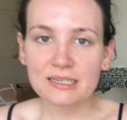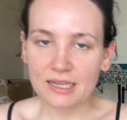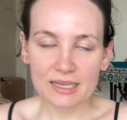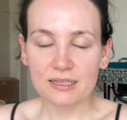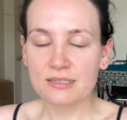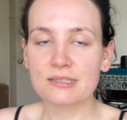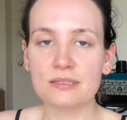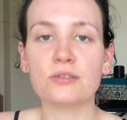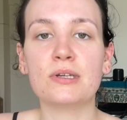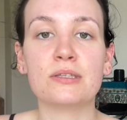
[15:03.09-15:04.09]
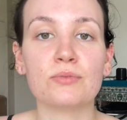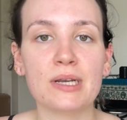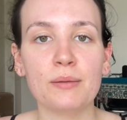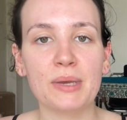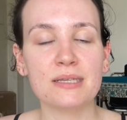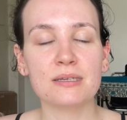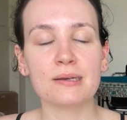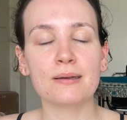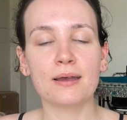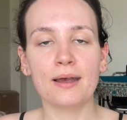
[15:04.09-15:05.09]
Like it's really
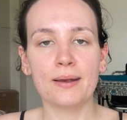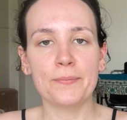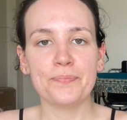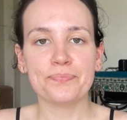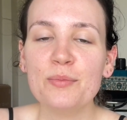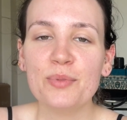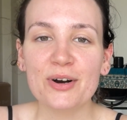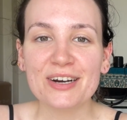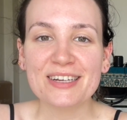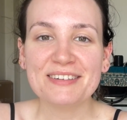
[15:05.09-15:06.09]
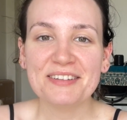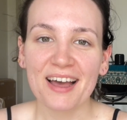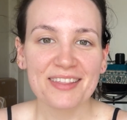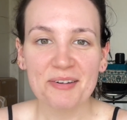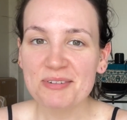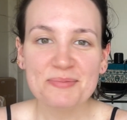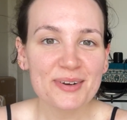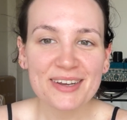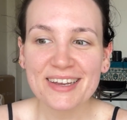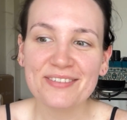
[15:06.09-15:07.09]
amazing. But yeah, that was
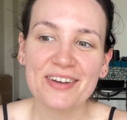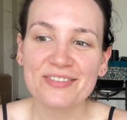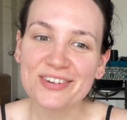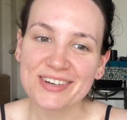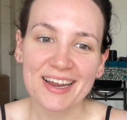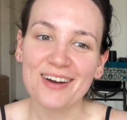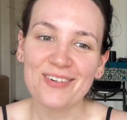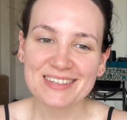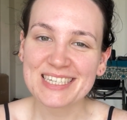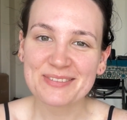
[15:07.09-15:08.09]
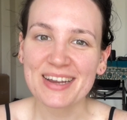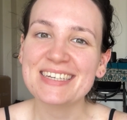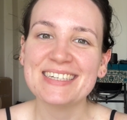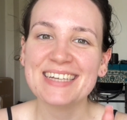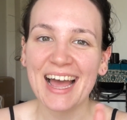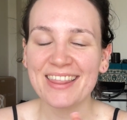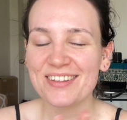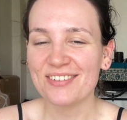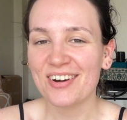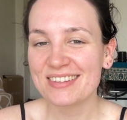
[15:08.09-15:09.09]
my eventful day. I wasn't expecting to end
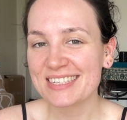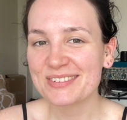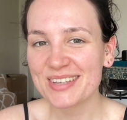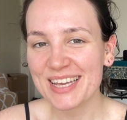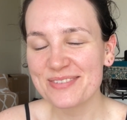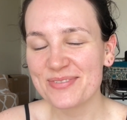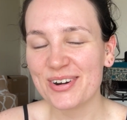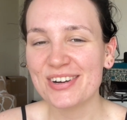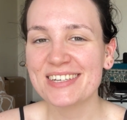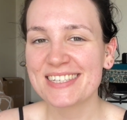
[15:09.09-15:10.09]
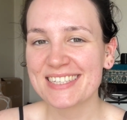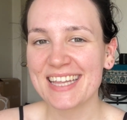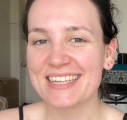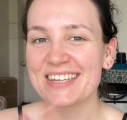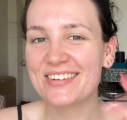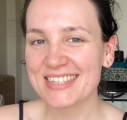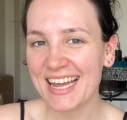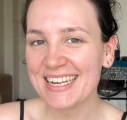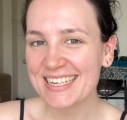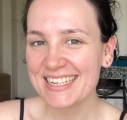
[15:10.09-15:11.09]
the vlog this way, but that's how it's
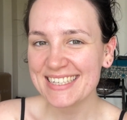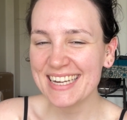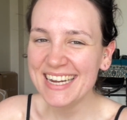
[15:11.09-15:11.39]
ended.